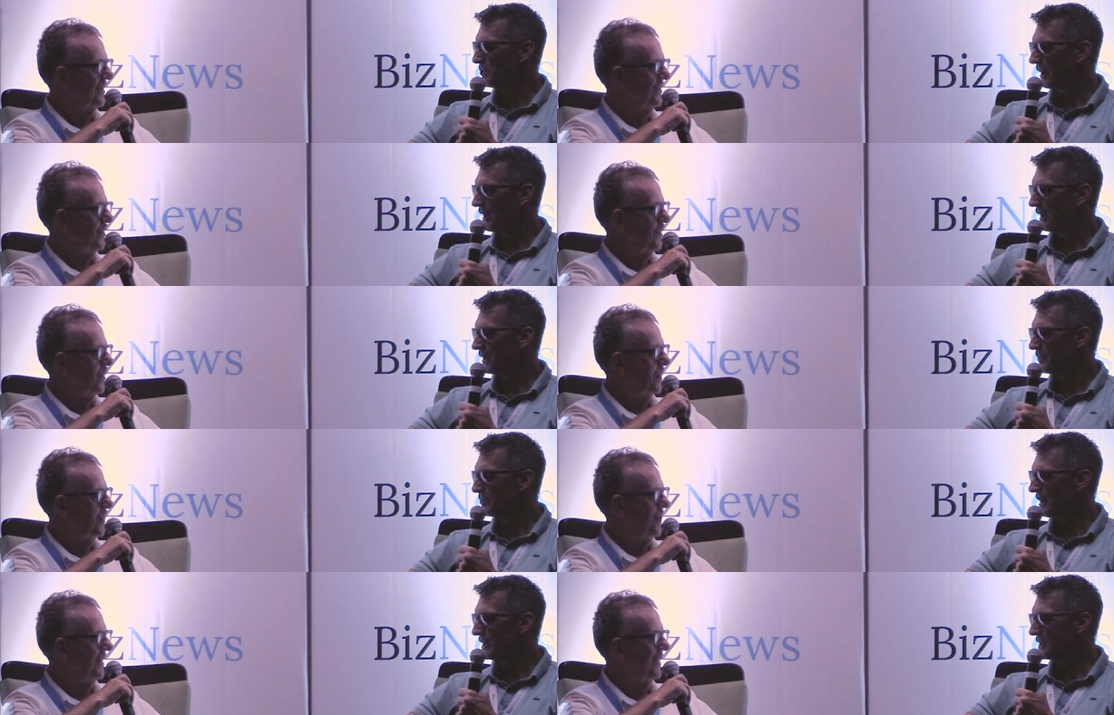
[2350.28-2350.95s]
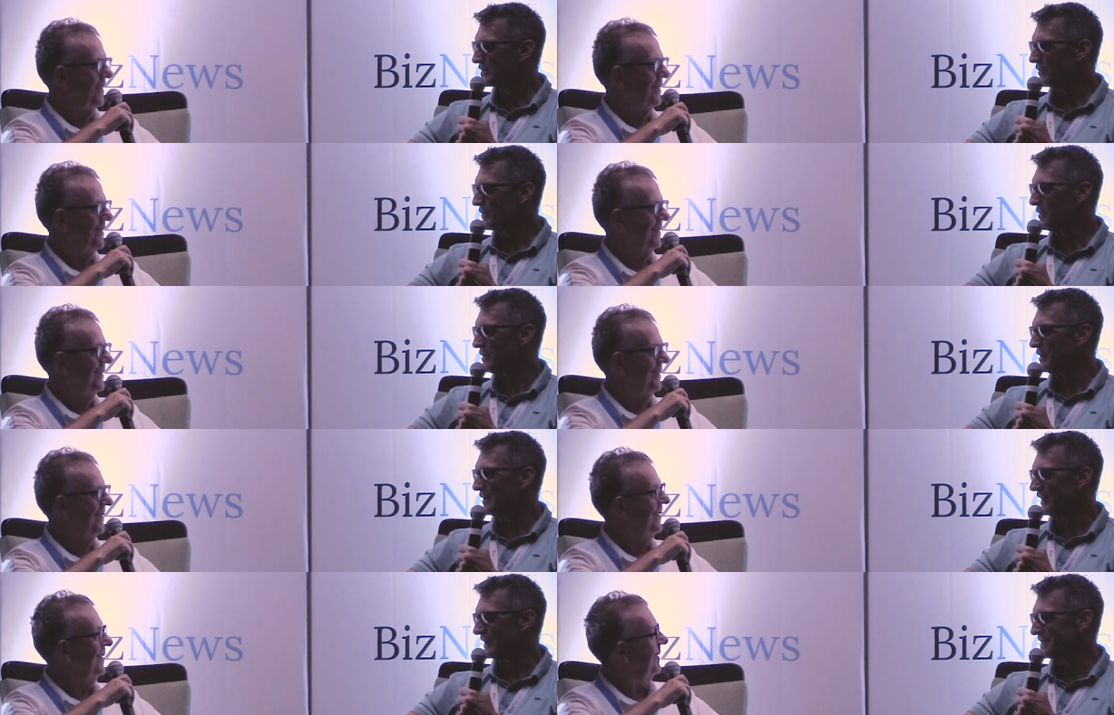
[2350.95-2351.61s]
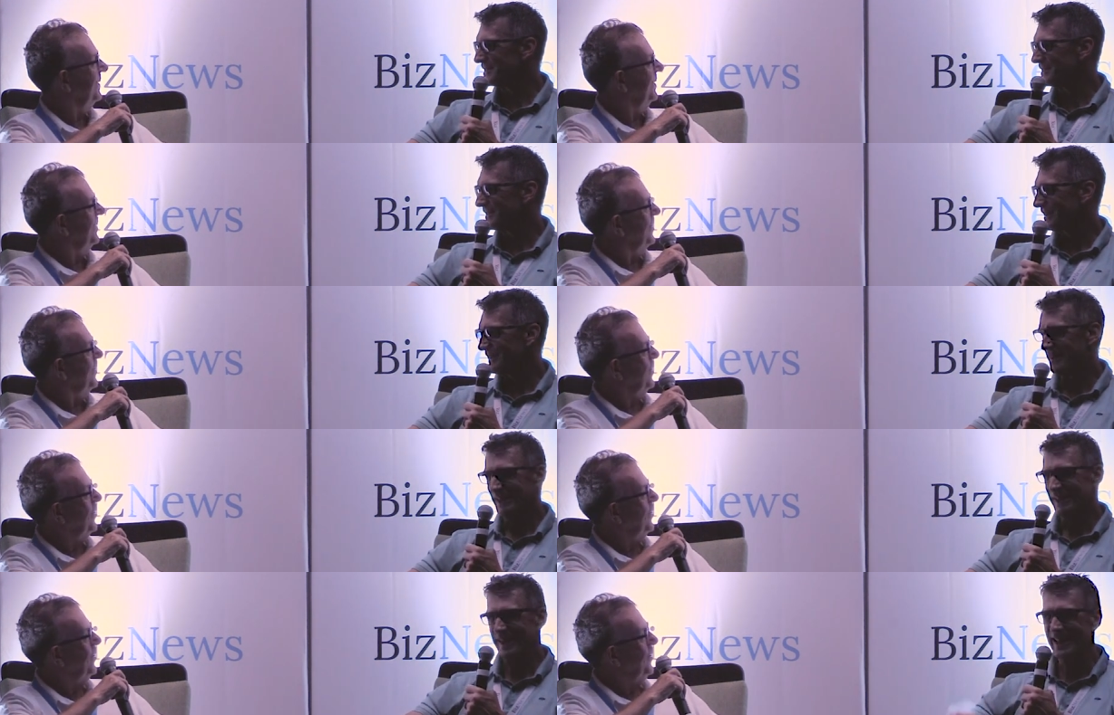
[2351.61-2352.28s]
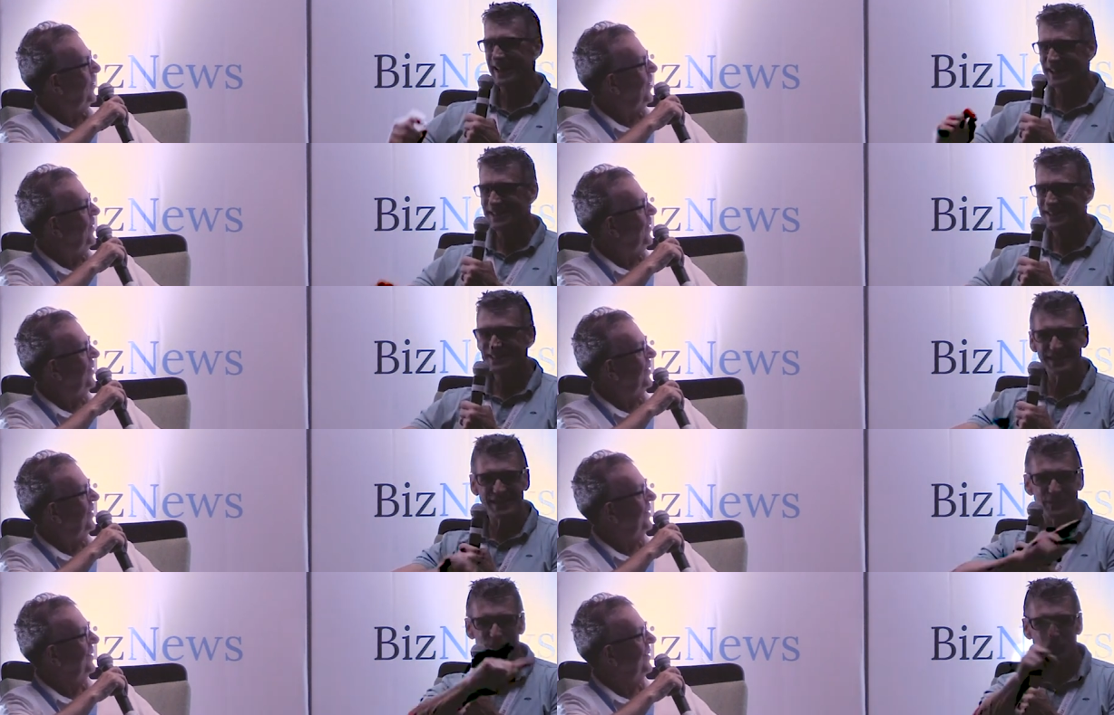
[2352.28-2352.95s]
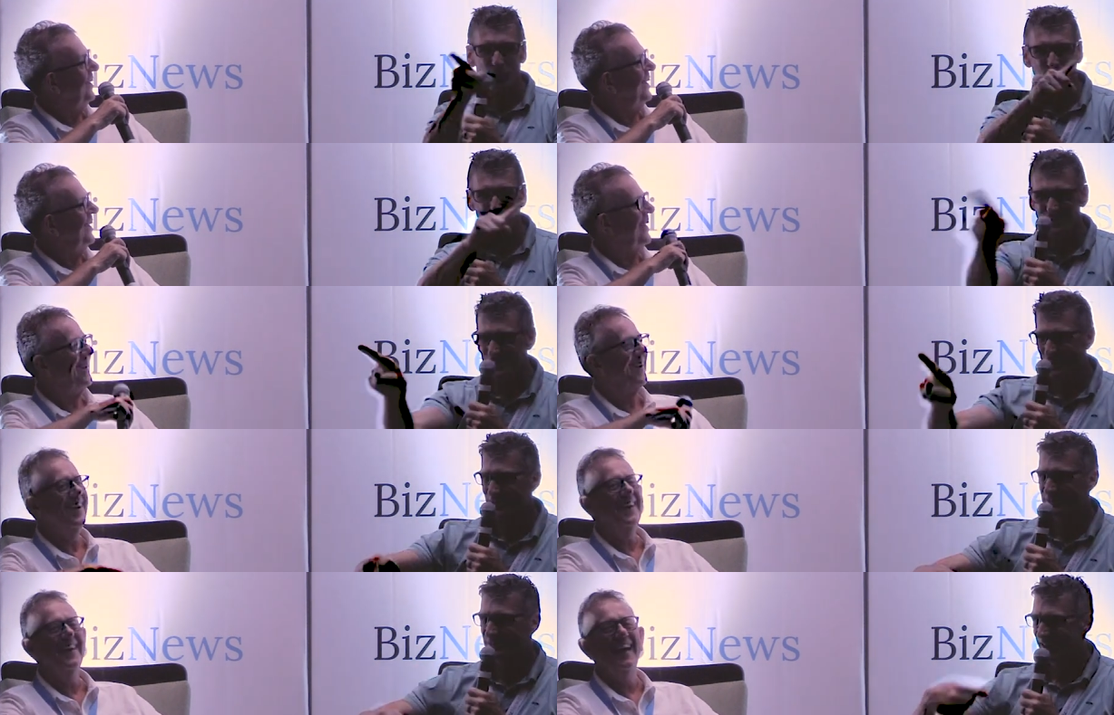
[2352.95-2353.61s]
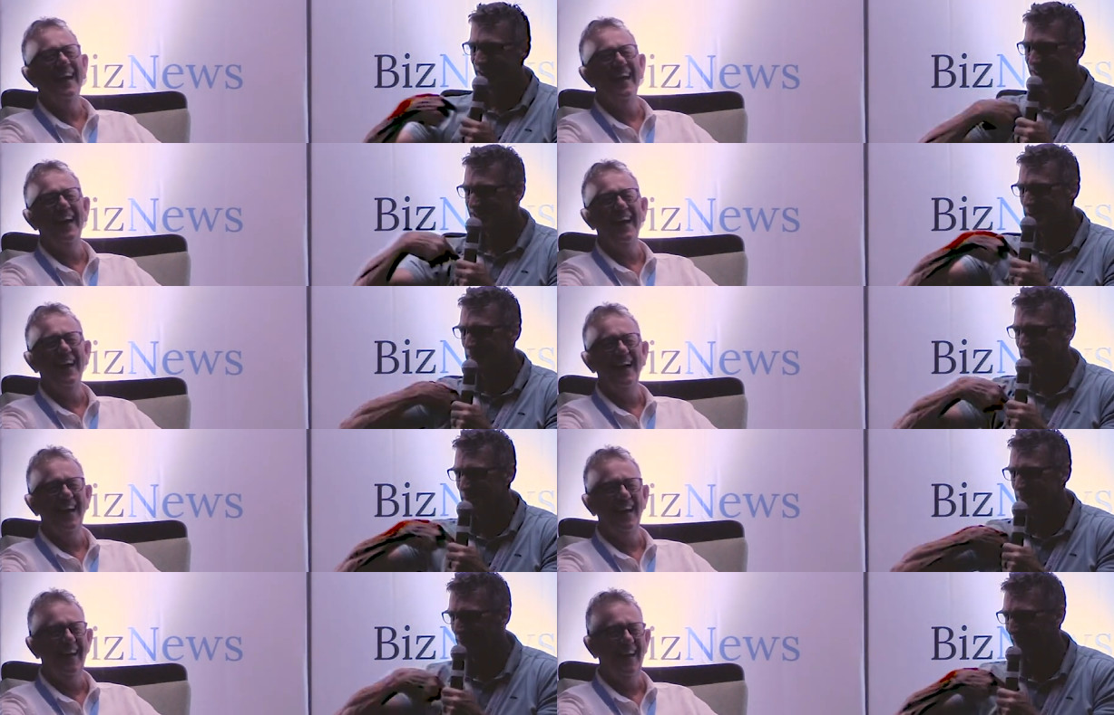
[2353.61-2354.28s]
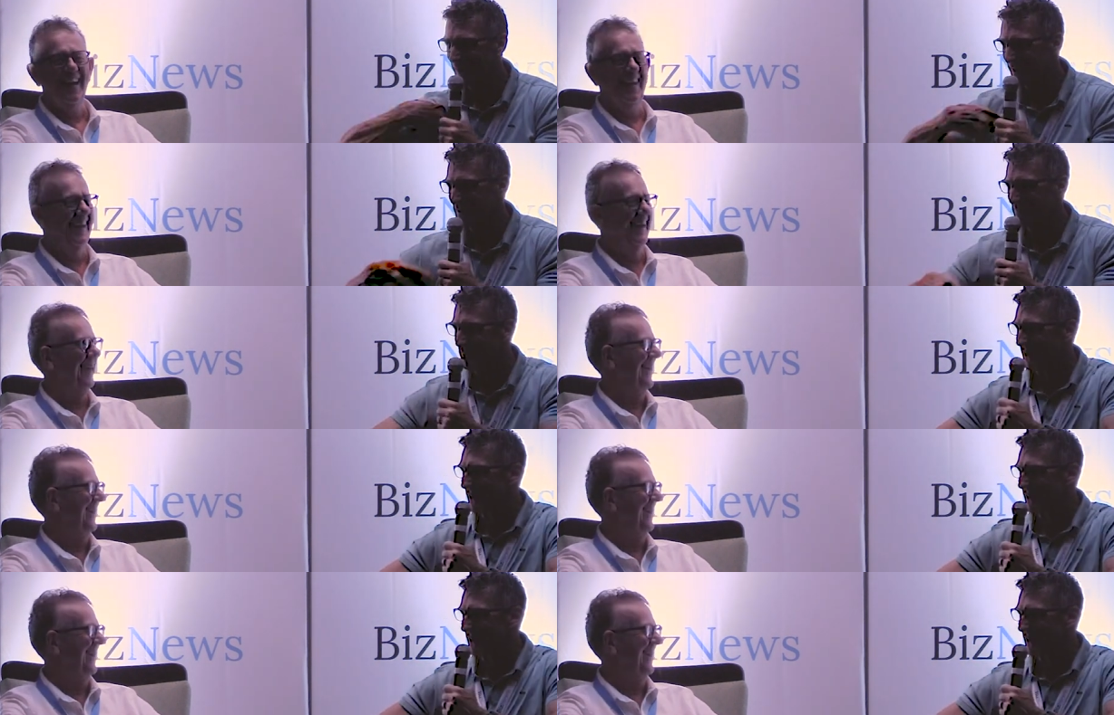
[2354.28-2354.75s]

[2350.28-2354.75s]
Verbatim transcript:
Speaker 1: in Buckingham Palace for three nights. Ladies, eat your hearts out. I slept in Buckingham